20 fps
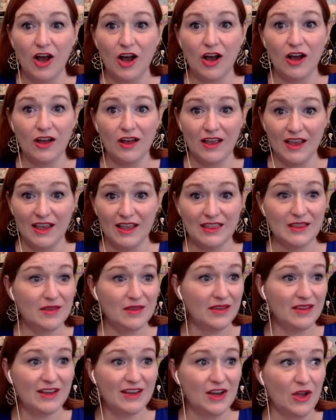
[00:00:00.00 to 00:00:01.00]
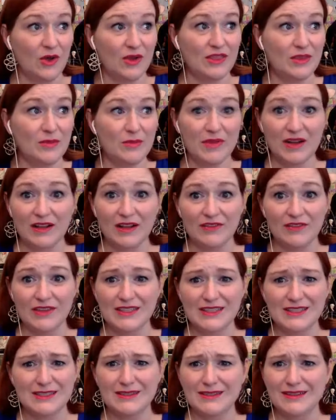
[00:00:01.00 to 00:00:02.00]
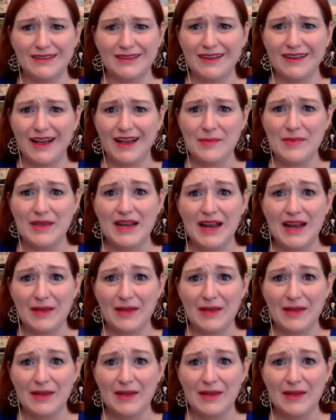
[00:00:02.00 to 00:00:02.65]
on, in the, you know, in the middle of this. I mean,